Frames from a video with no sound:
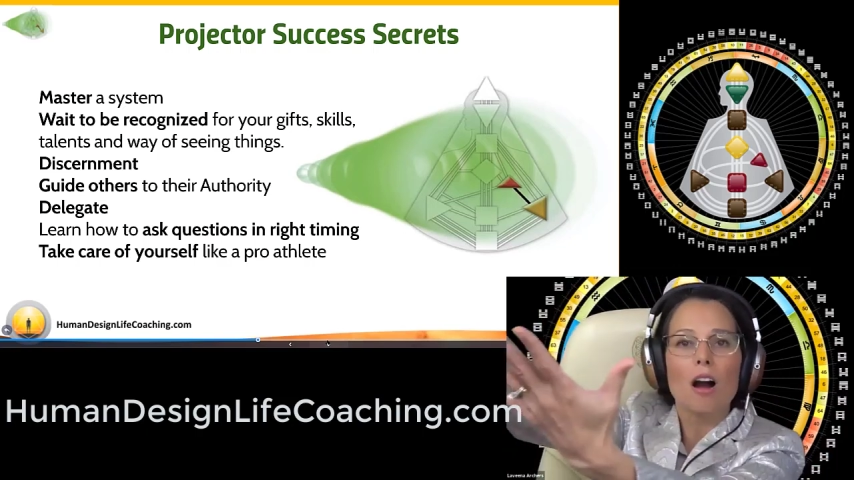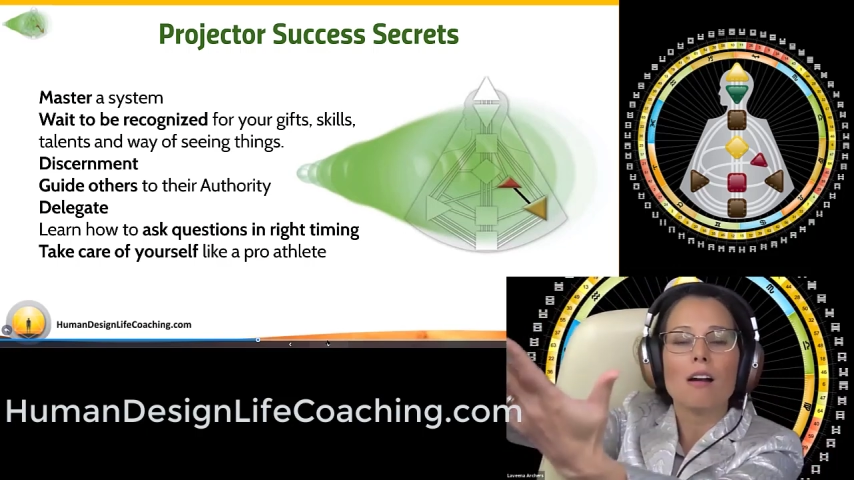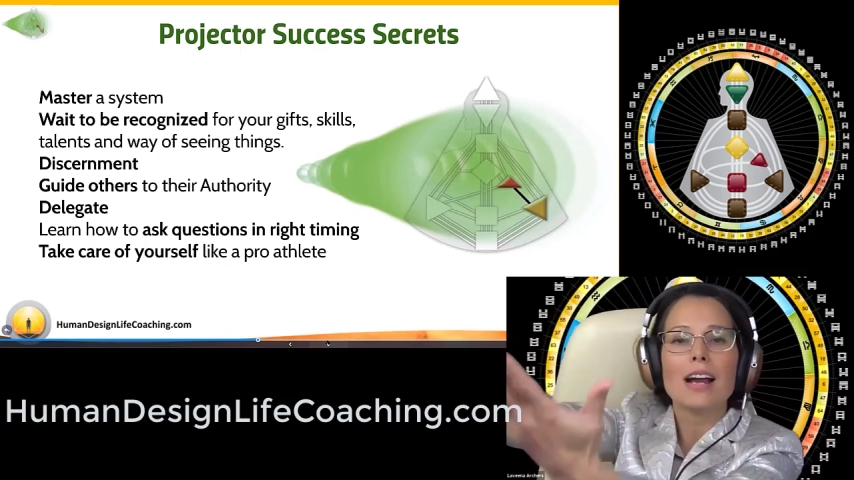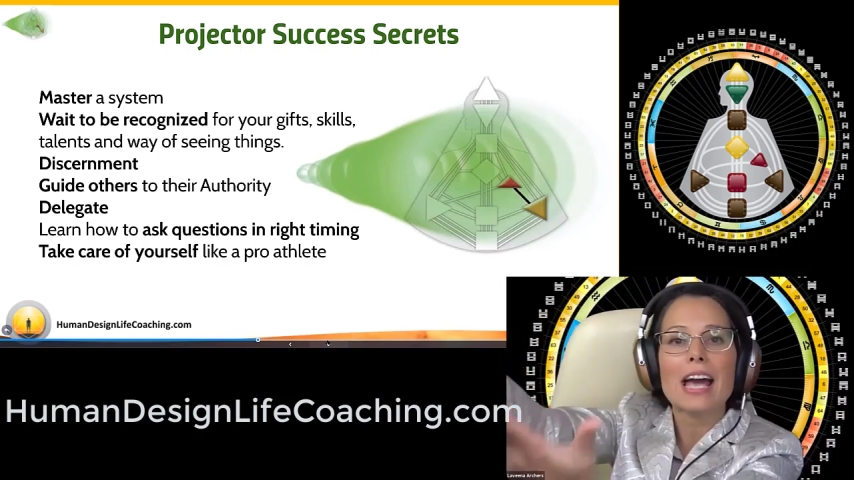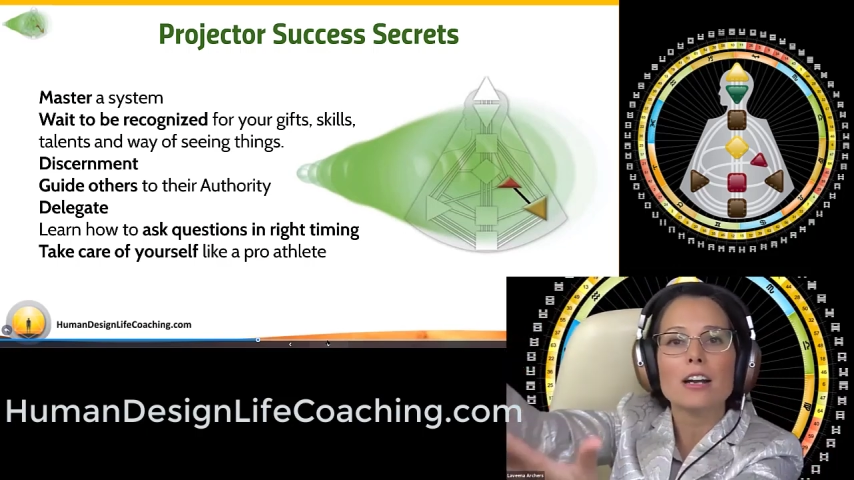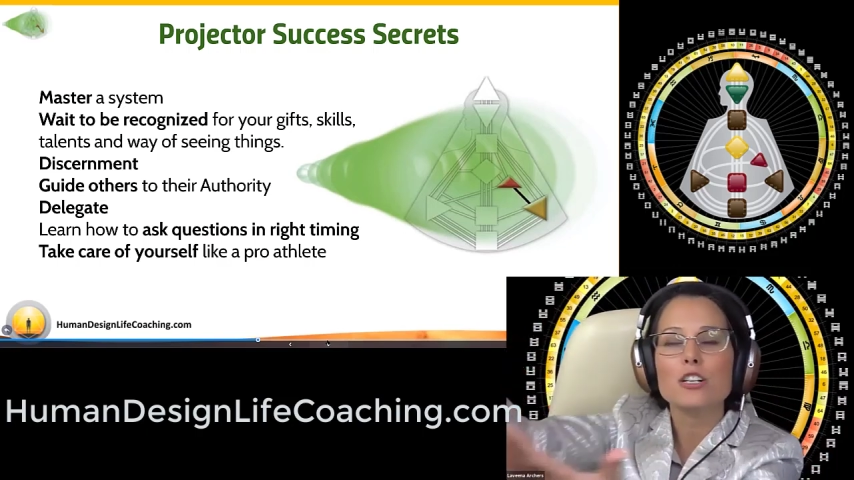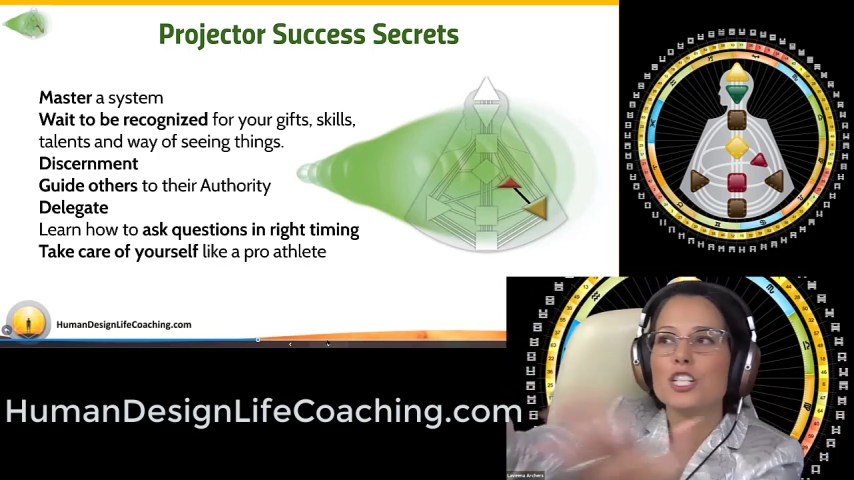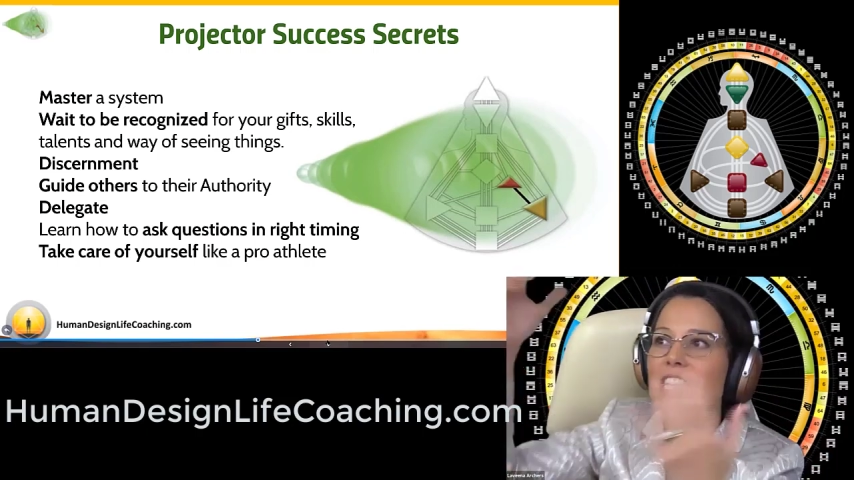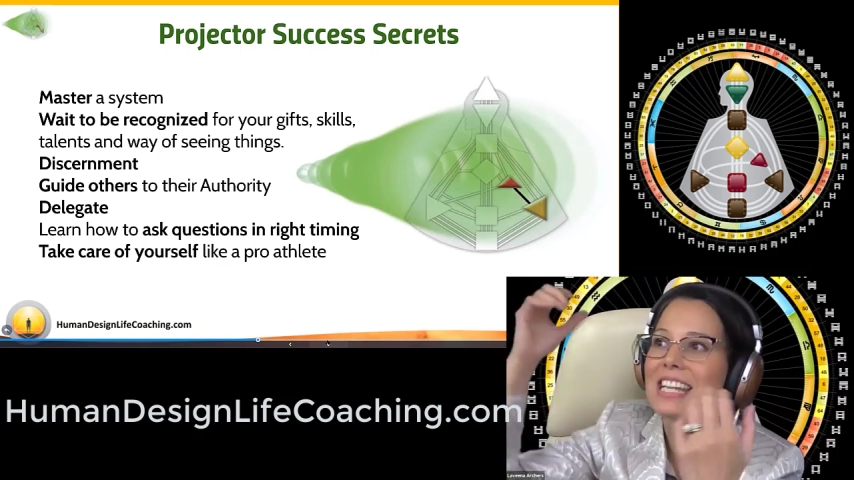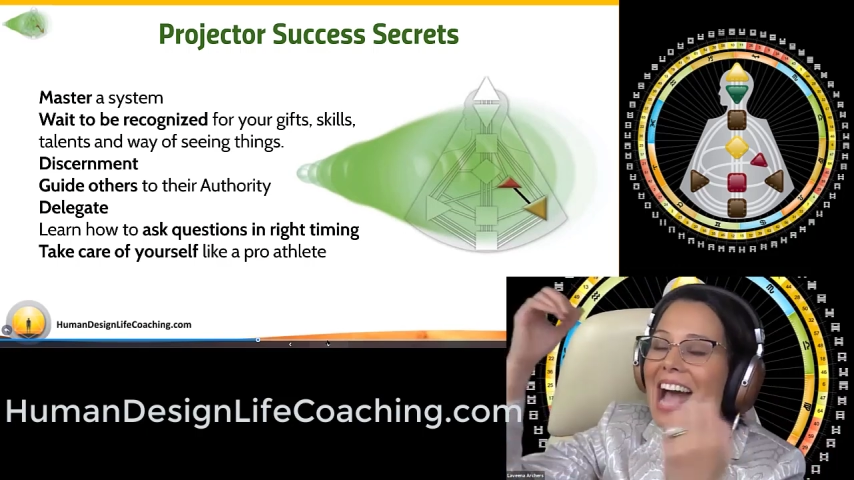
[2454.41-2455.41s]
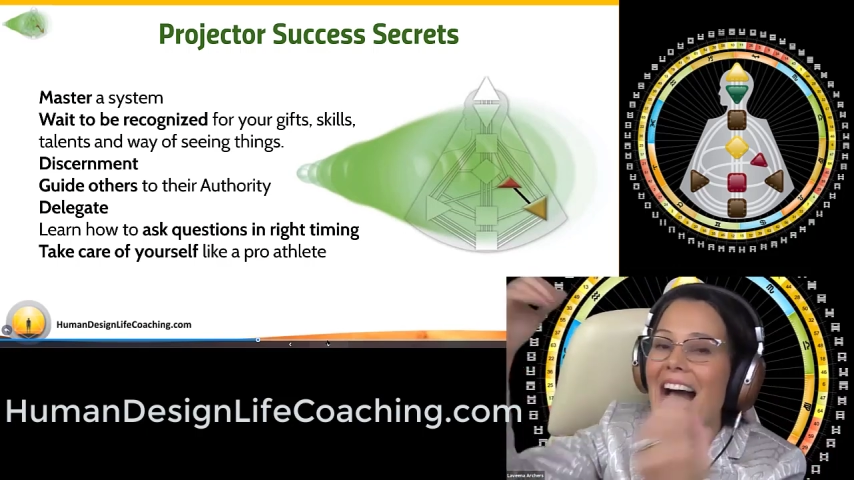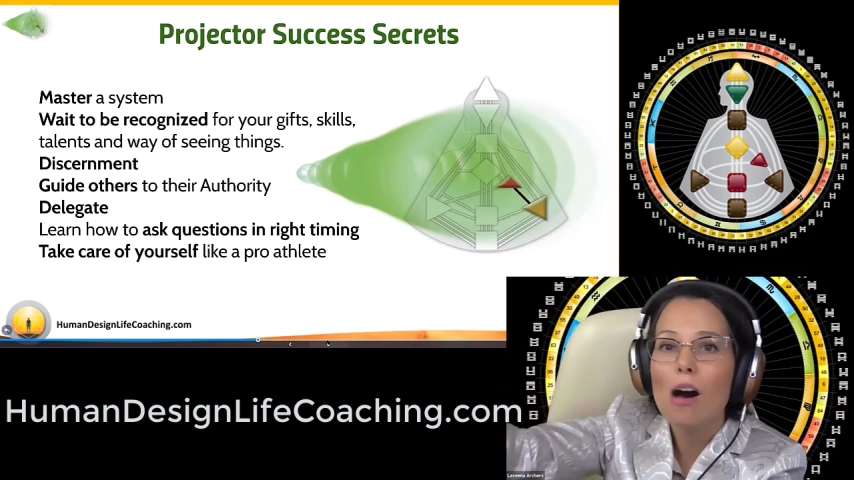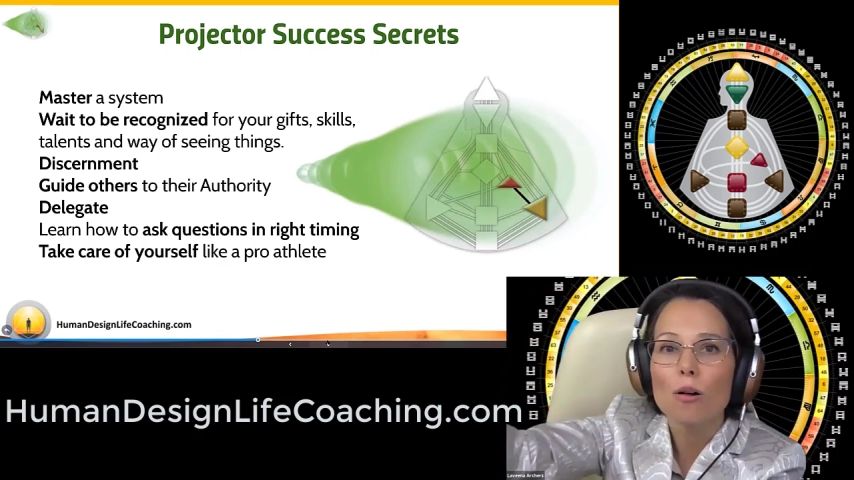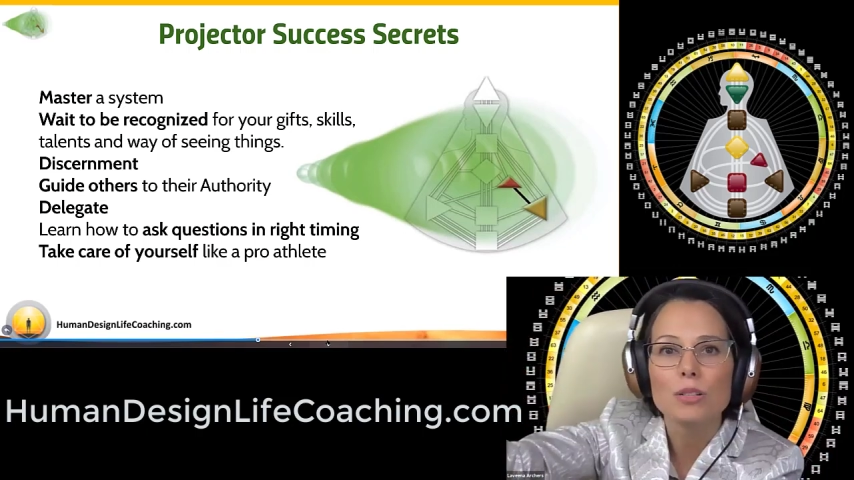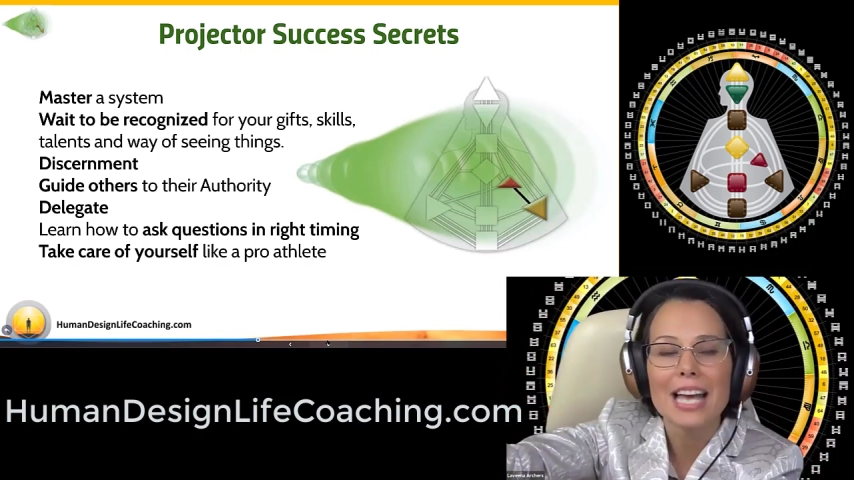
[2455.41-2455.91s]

our energy out,